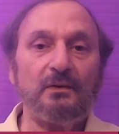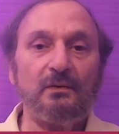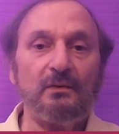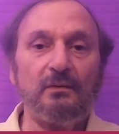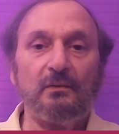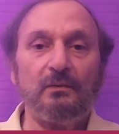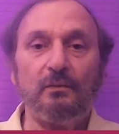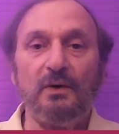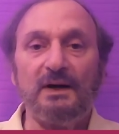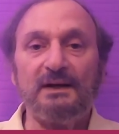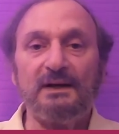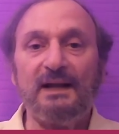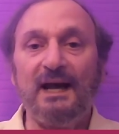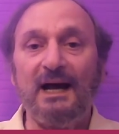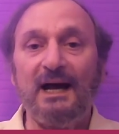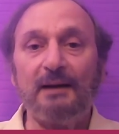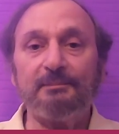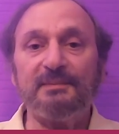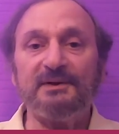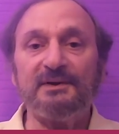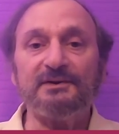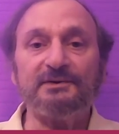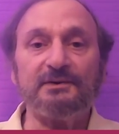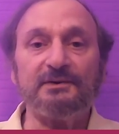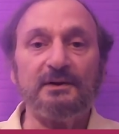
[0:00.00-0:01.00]
What
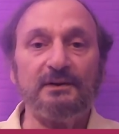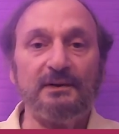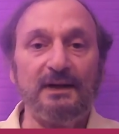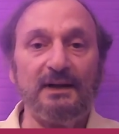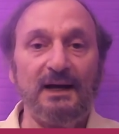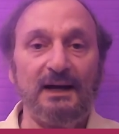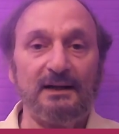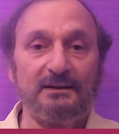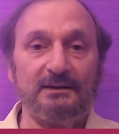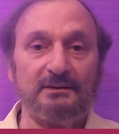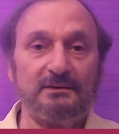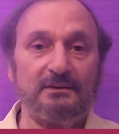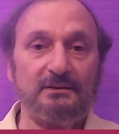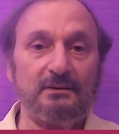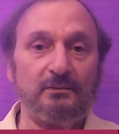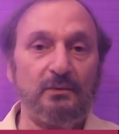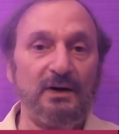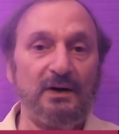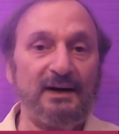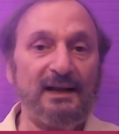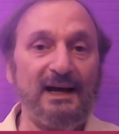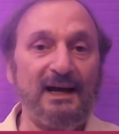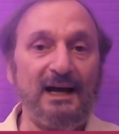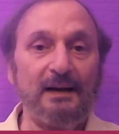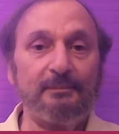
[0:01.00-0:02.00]
happened to that?
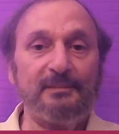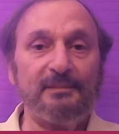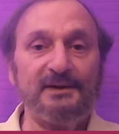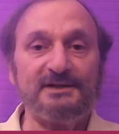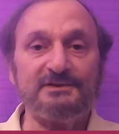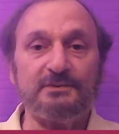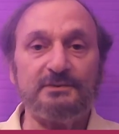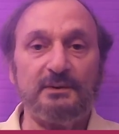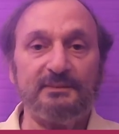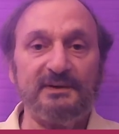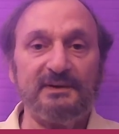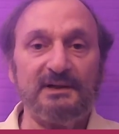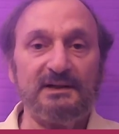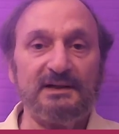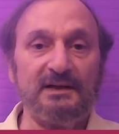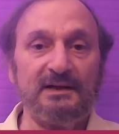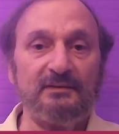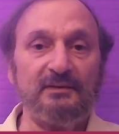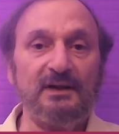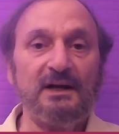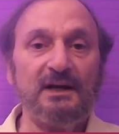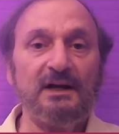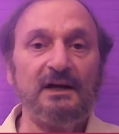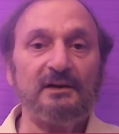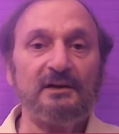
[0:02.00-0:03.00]
What happens when we
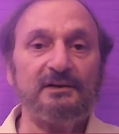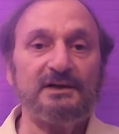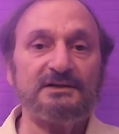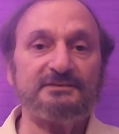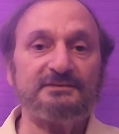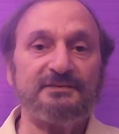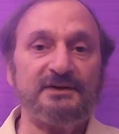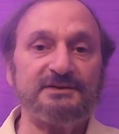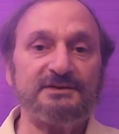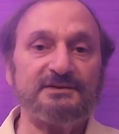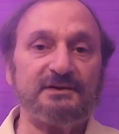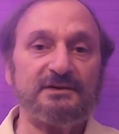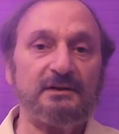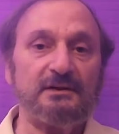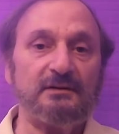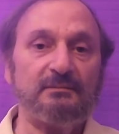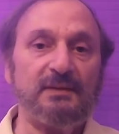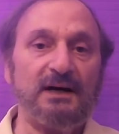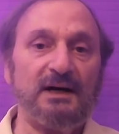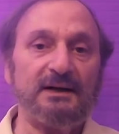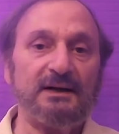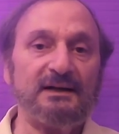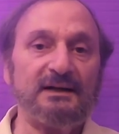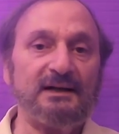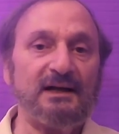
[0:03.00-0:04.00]
leave this physical
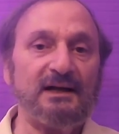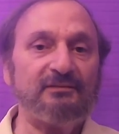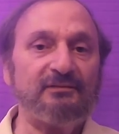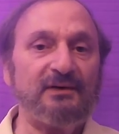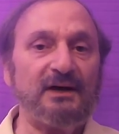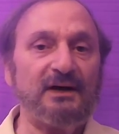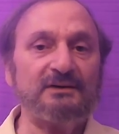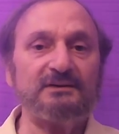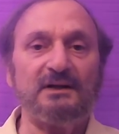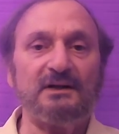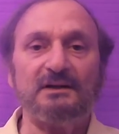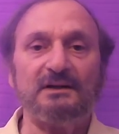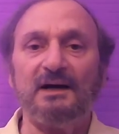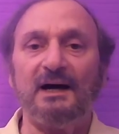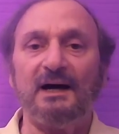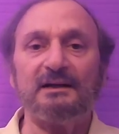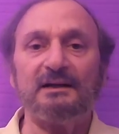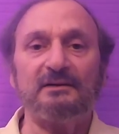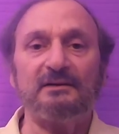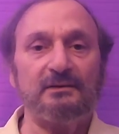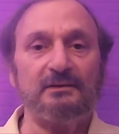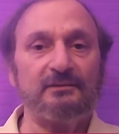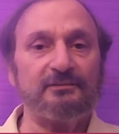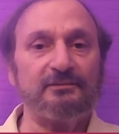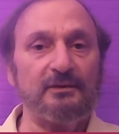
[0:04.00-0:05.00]
body? And I found a lot
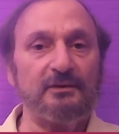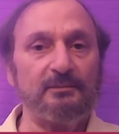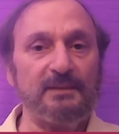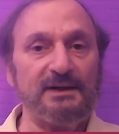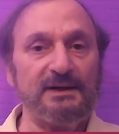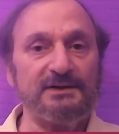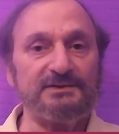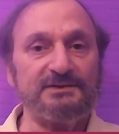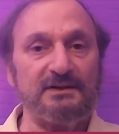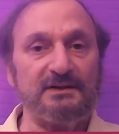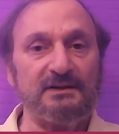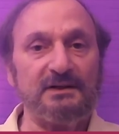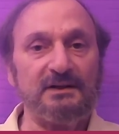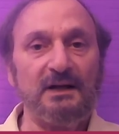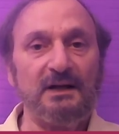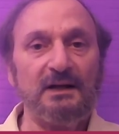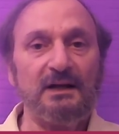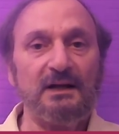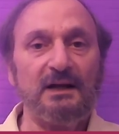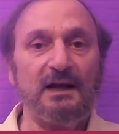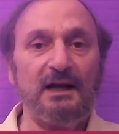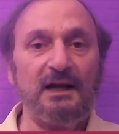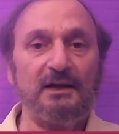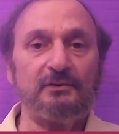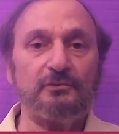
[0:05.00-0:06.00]
of information
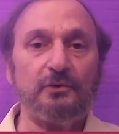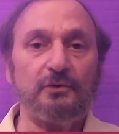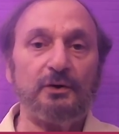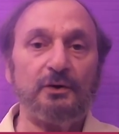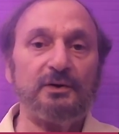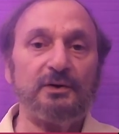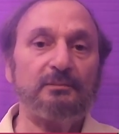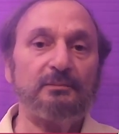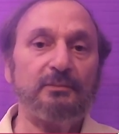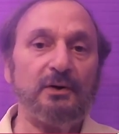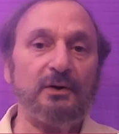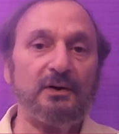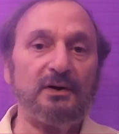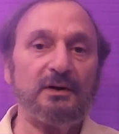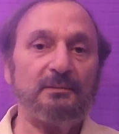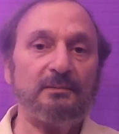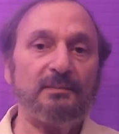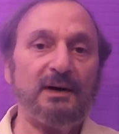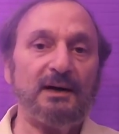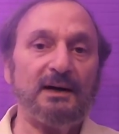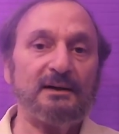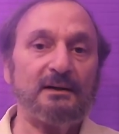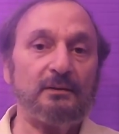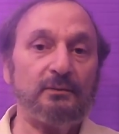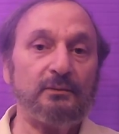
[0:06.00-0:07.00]
and wrote a book
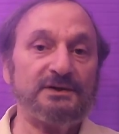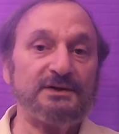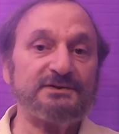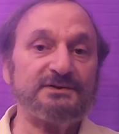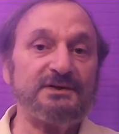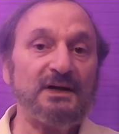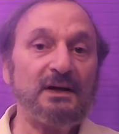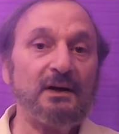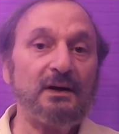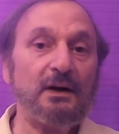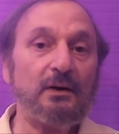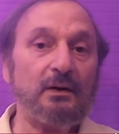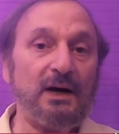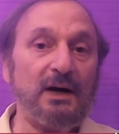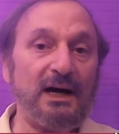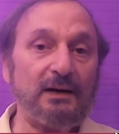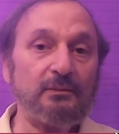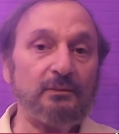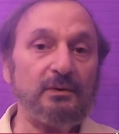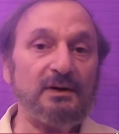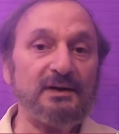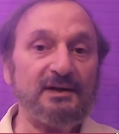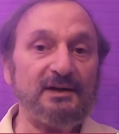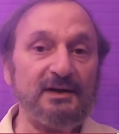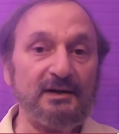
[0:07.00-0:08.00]
about it, which I
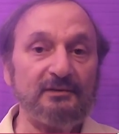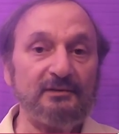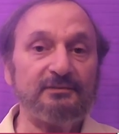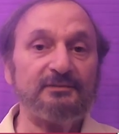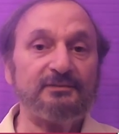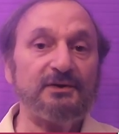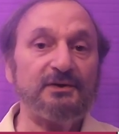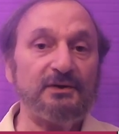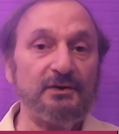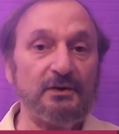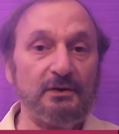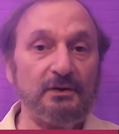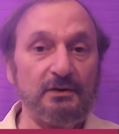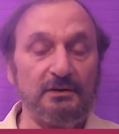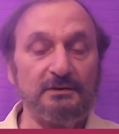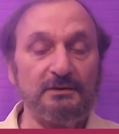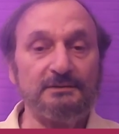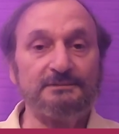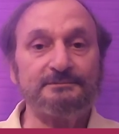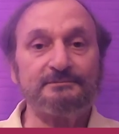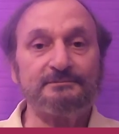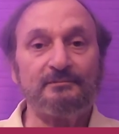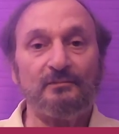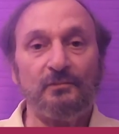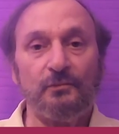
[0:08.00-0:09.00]
will give to you.
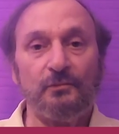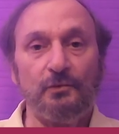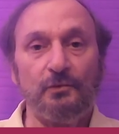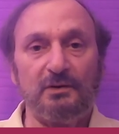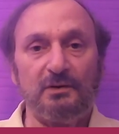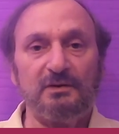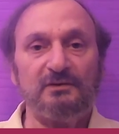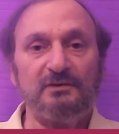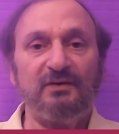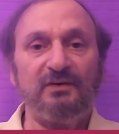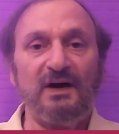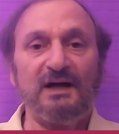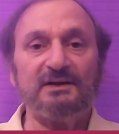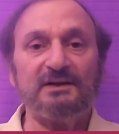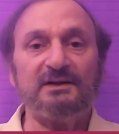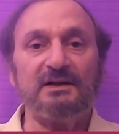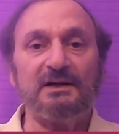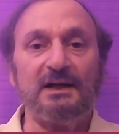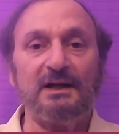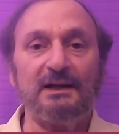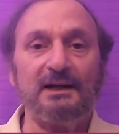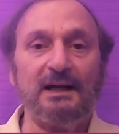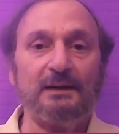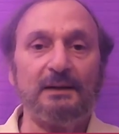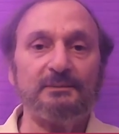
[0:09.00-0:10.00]
You can find it
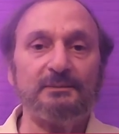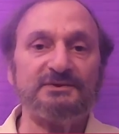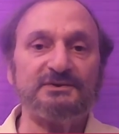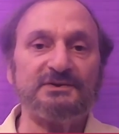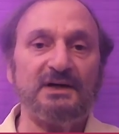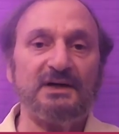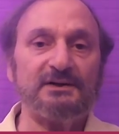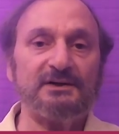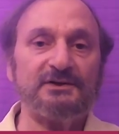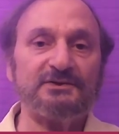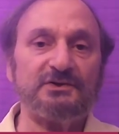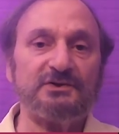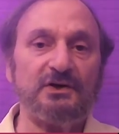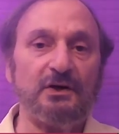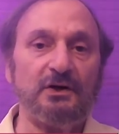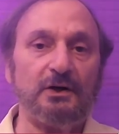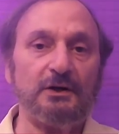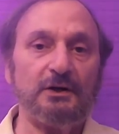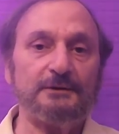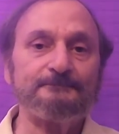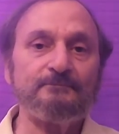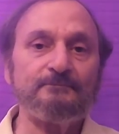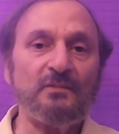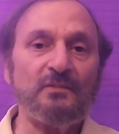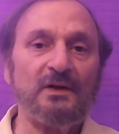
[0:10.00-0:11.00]
on Amazon. It's
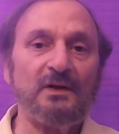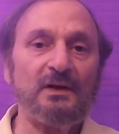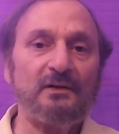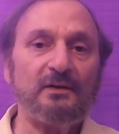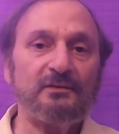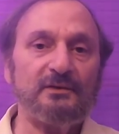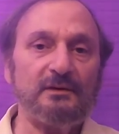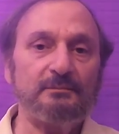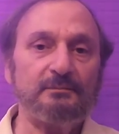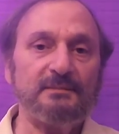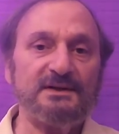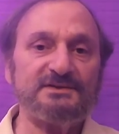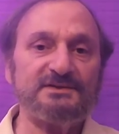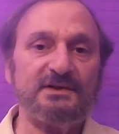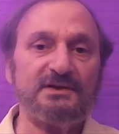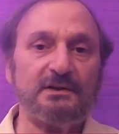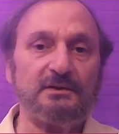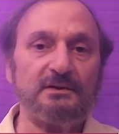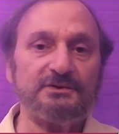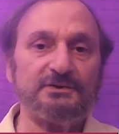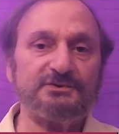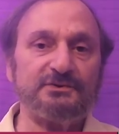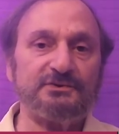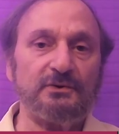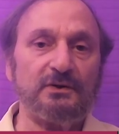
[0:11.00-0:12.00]
called The
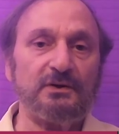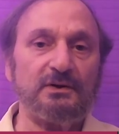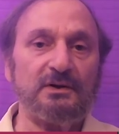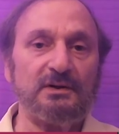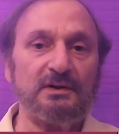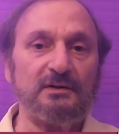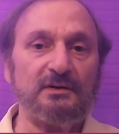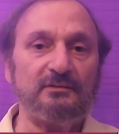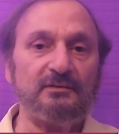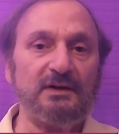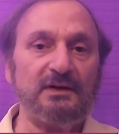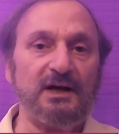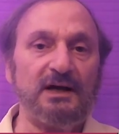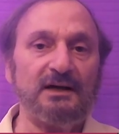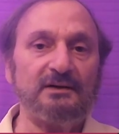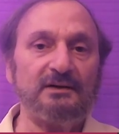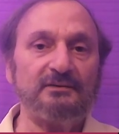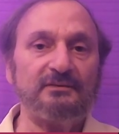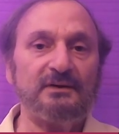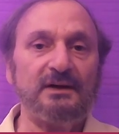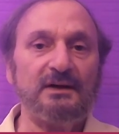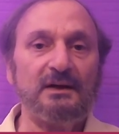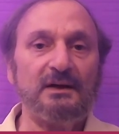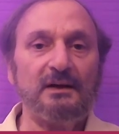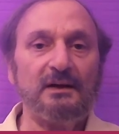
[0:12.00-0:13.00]
Mystical Circle of Life.
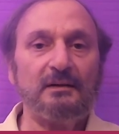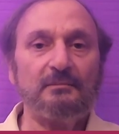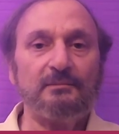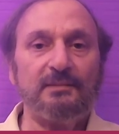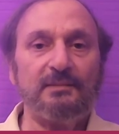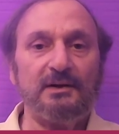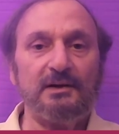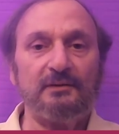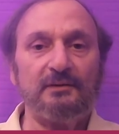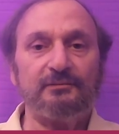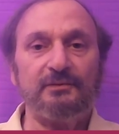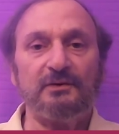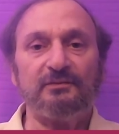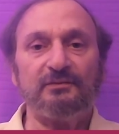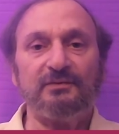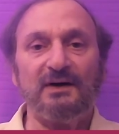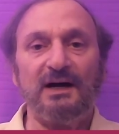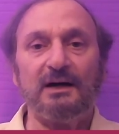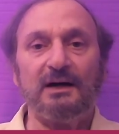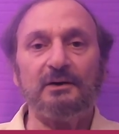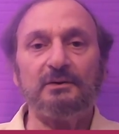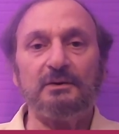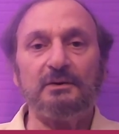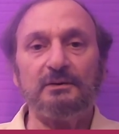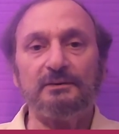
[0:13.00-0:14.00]
But if you
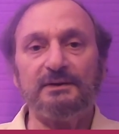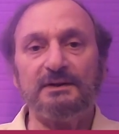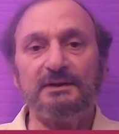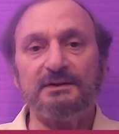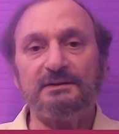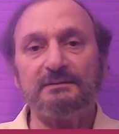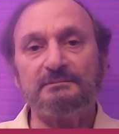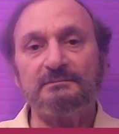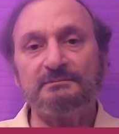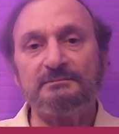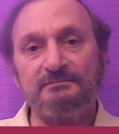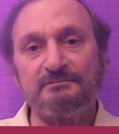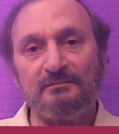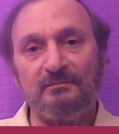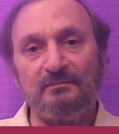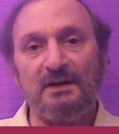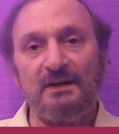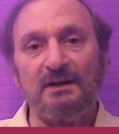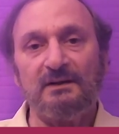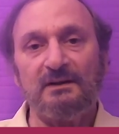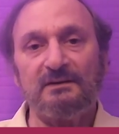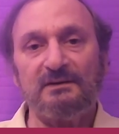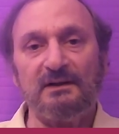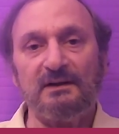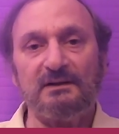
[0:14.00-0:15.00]
follow the
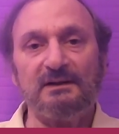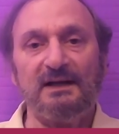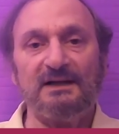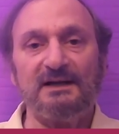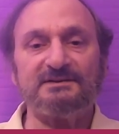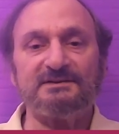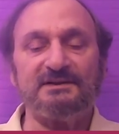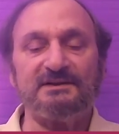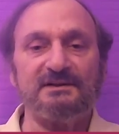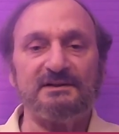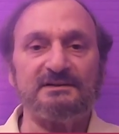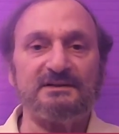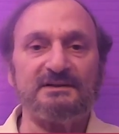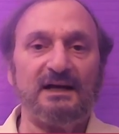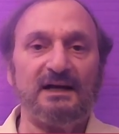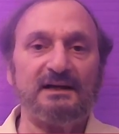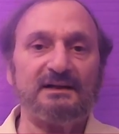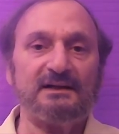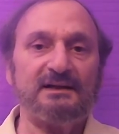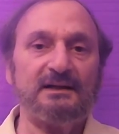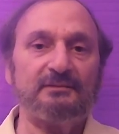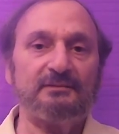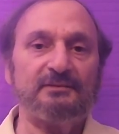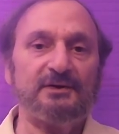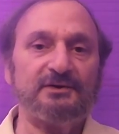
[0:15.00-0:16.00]
lessons, I
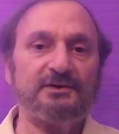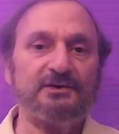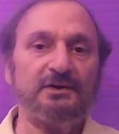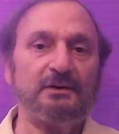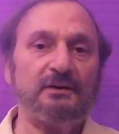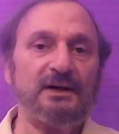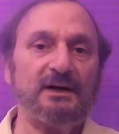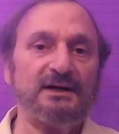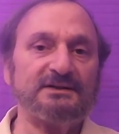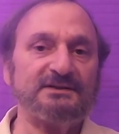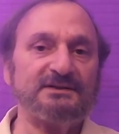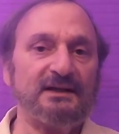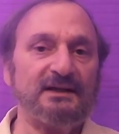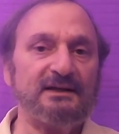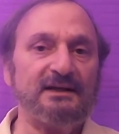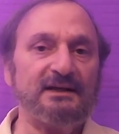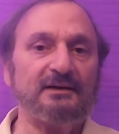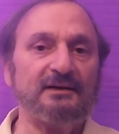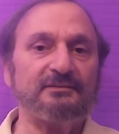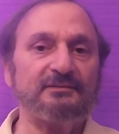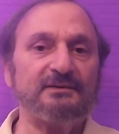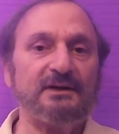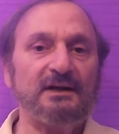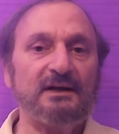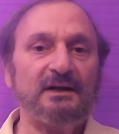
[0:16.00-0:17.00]
give it to you as a
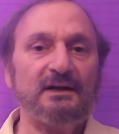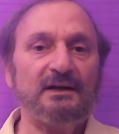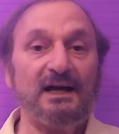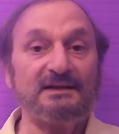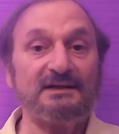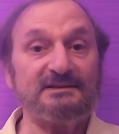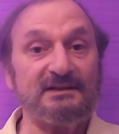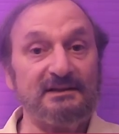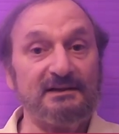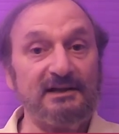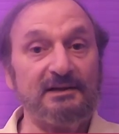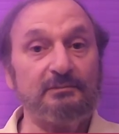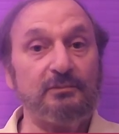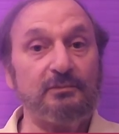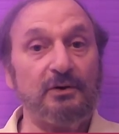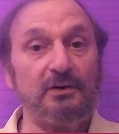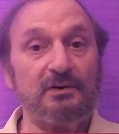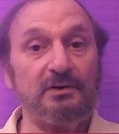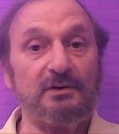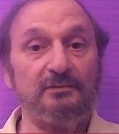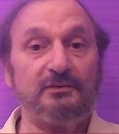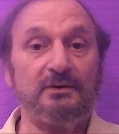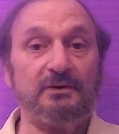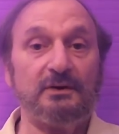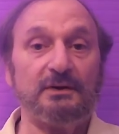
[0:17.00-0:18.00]
gift, as an
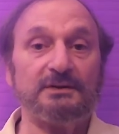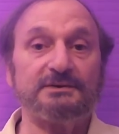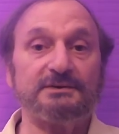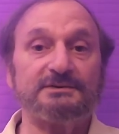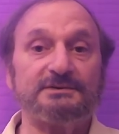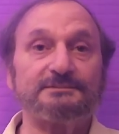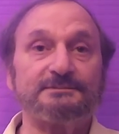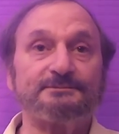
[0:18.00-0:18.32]
ebook, of course.